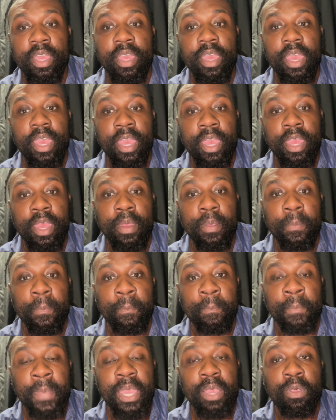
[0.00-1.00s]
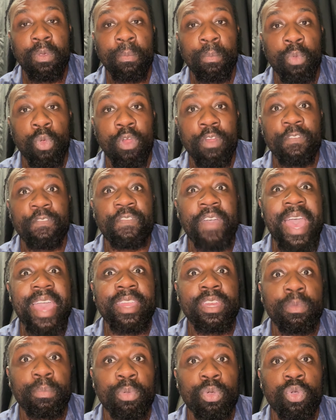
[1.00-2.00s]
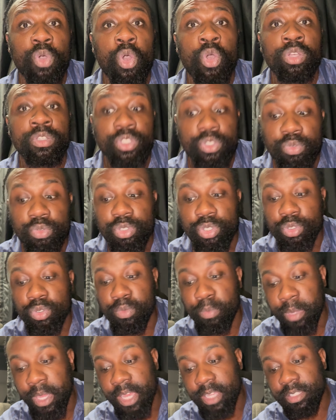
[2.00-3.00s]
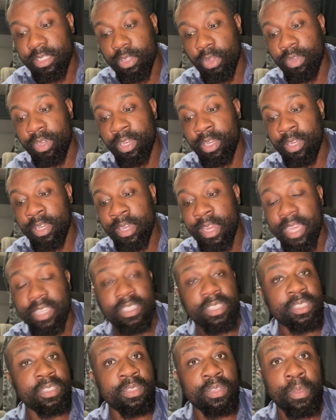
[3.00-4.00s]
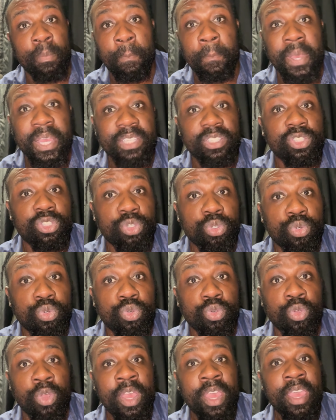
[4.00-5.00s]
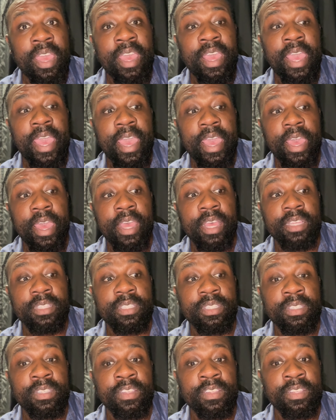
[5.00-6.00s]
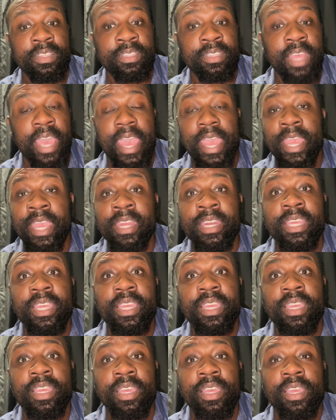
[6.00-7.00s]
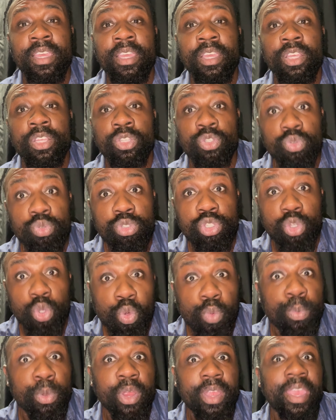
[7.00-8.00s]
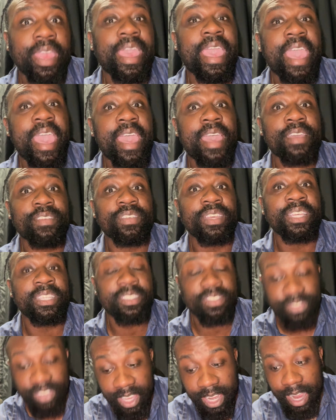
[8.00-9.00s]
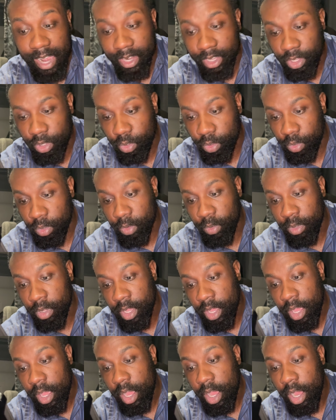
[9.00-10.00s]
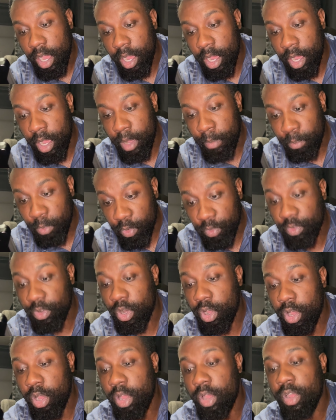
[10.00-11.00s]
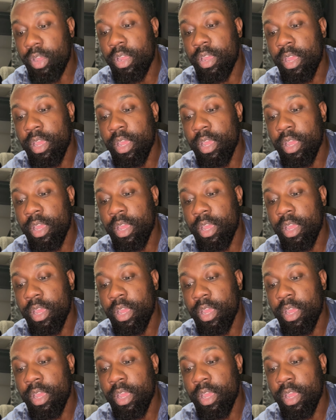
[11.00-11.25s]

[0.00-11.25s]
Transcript: and make them more findable on YouTube, man. So that's the best tool as that any YouTuber can have, is vidIQ. Moving on,